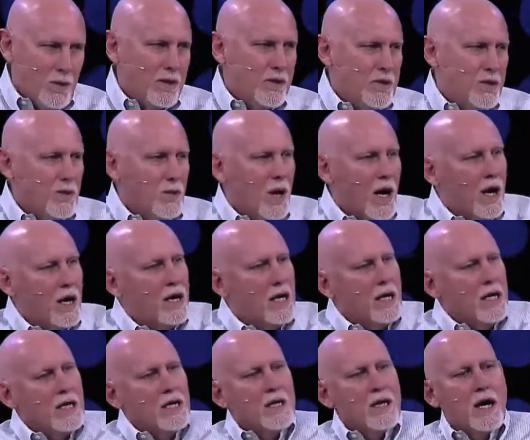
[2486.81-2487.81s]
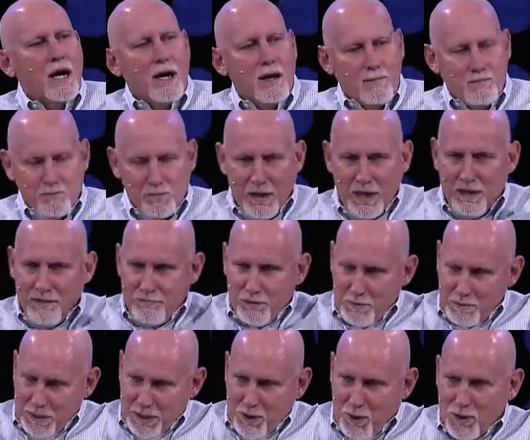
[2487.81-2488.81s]
Whether you are
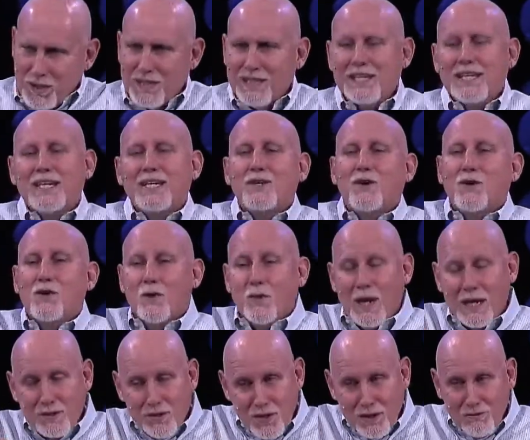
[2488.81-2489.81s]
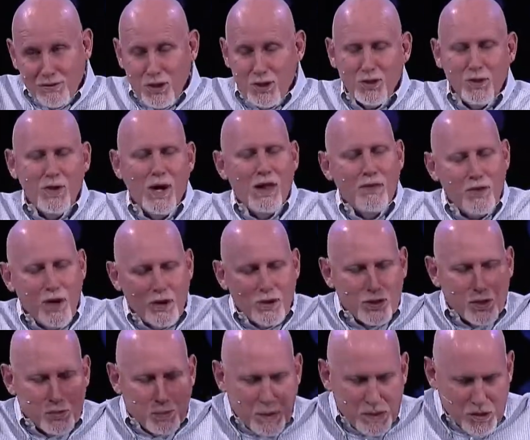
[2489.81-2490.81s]
MVP Gold Elite or the rest of you,
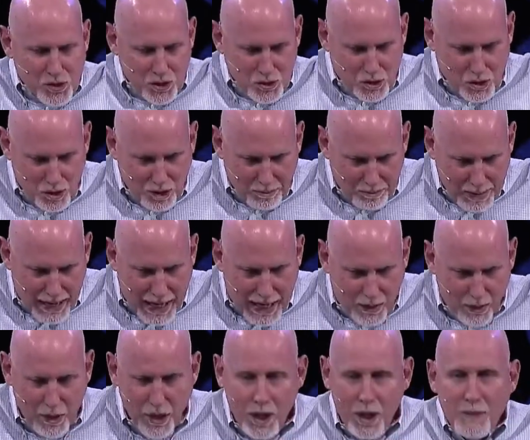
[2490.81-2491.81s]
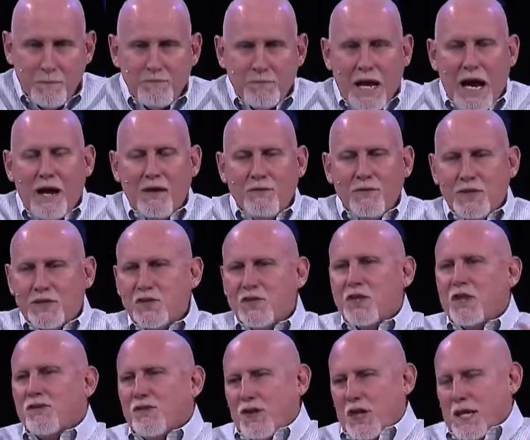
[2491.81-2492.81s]
there is positional power. Now, this
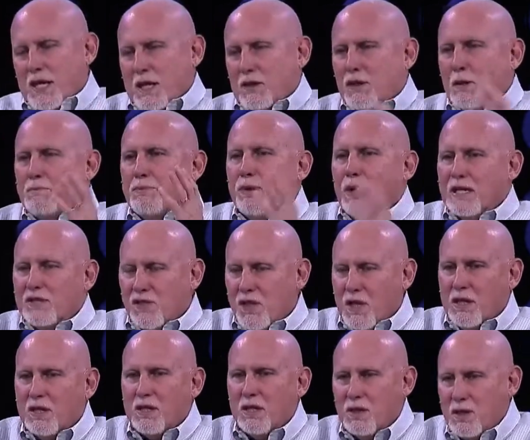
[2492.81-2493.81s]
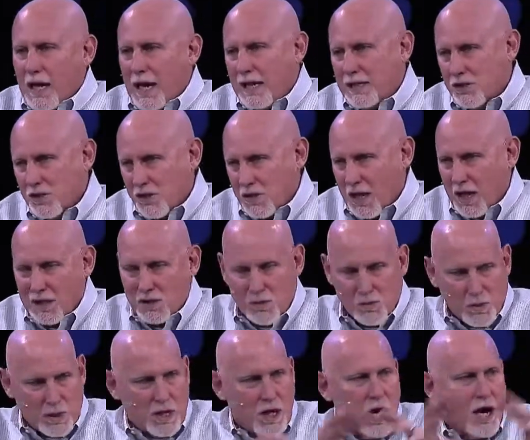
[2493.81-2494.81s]
is the thing. The President of the United
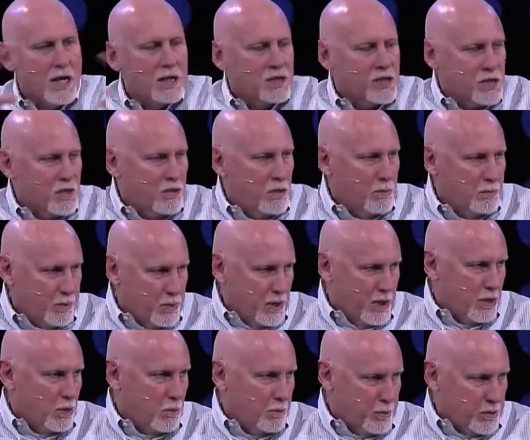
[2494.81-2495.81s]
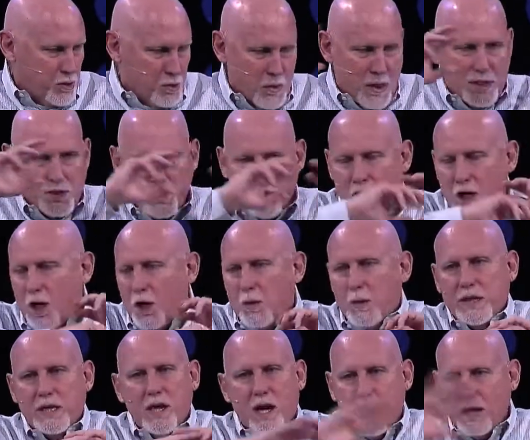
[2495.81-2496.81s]
States, regardless of your political persuasion,
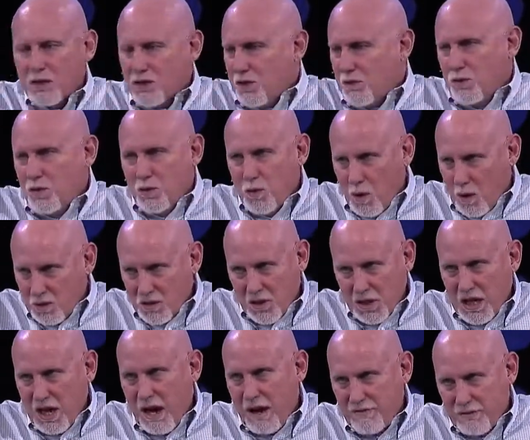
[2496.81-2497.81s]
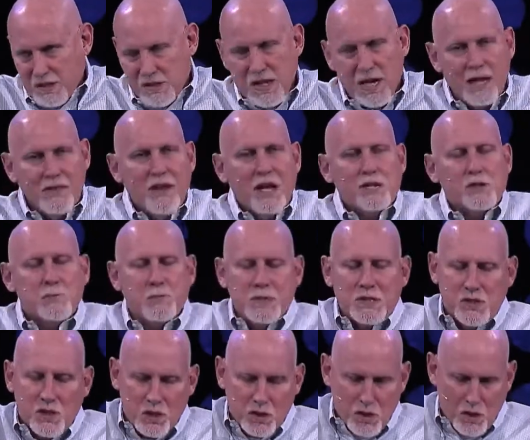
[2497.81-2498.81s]
regardless of who holds the office, that's
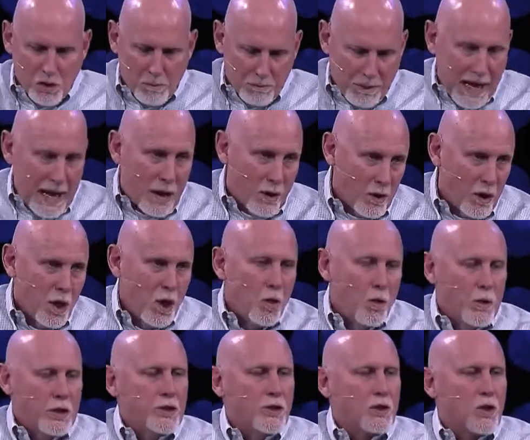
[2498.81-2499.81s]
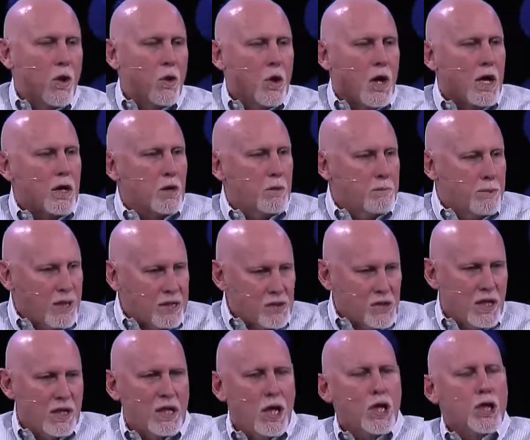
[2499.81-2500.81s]
positional power. When you're no longer
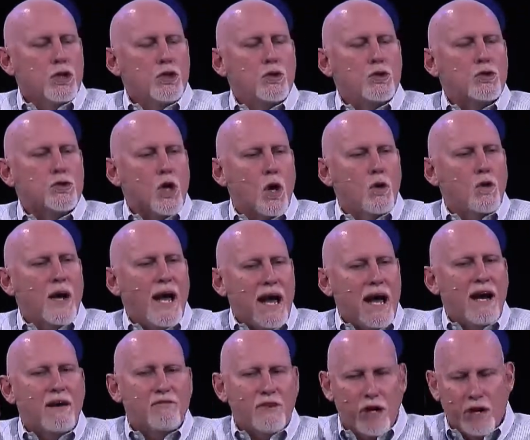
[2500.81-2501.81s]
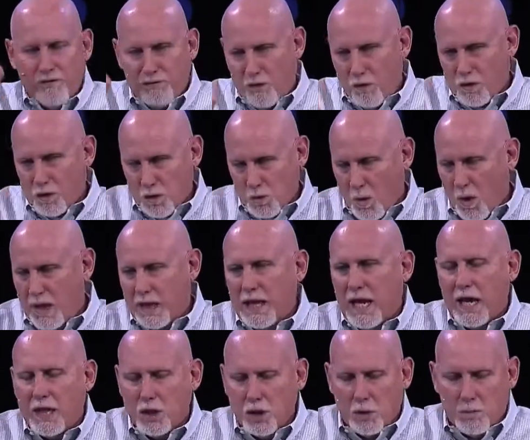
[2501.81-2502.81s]
president, you don't have Air Force
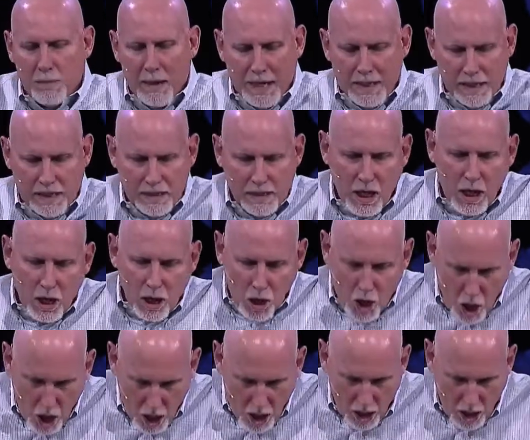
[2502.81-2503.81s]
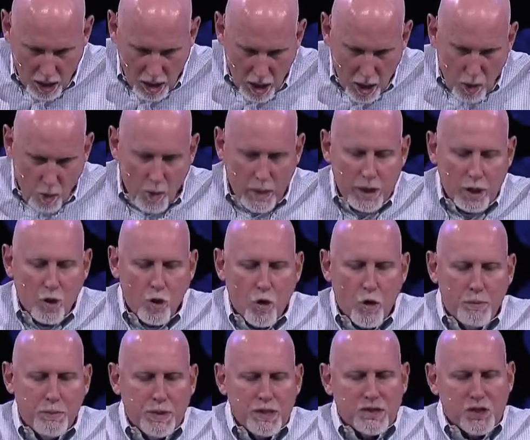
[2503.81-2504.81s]
One at your beck and call. When a
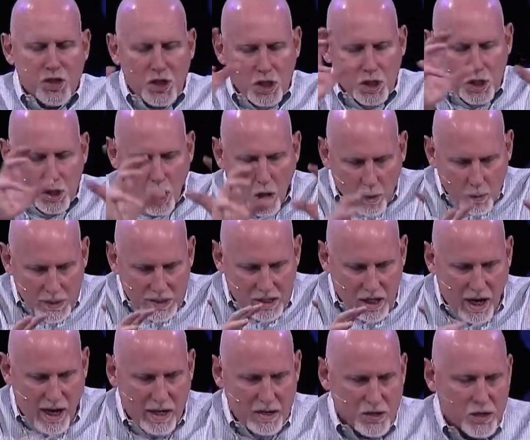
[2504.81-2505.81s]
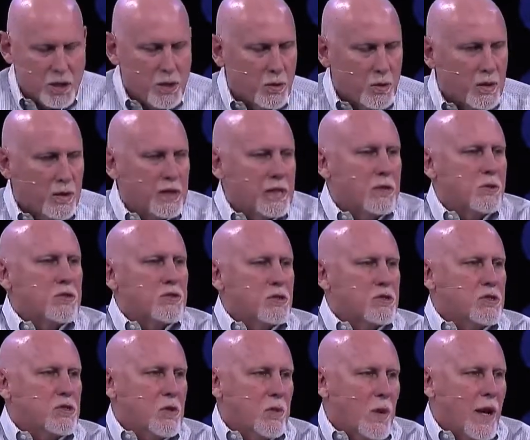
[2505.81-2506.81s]
corporate CEO retires, he
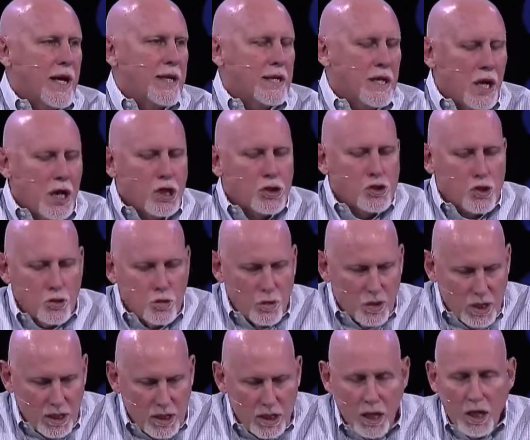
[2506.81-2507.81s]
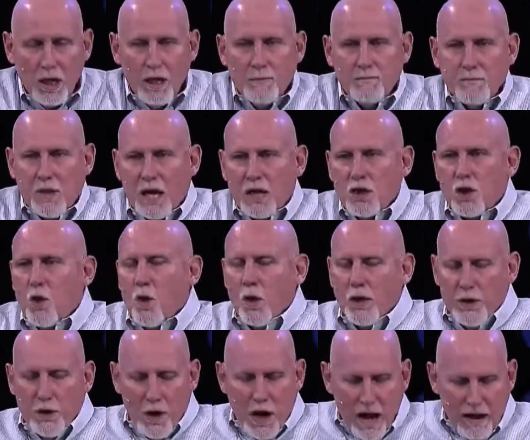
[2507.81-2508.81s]
relinquishes the right to the
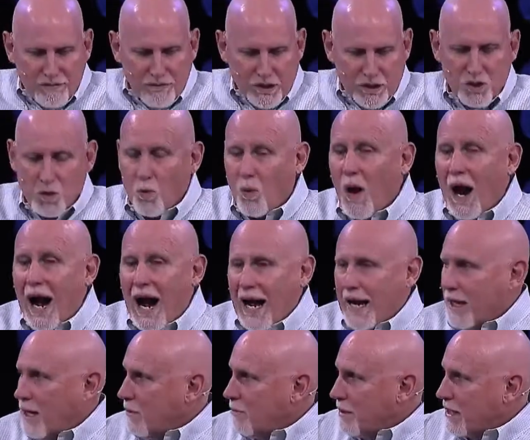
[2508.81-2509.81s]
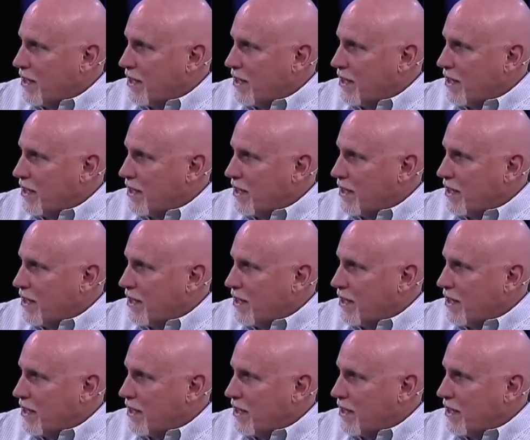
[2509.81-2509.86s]
corner office. Why?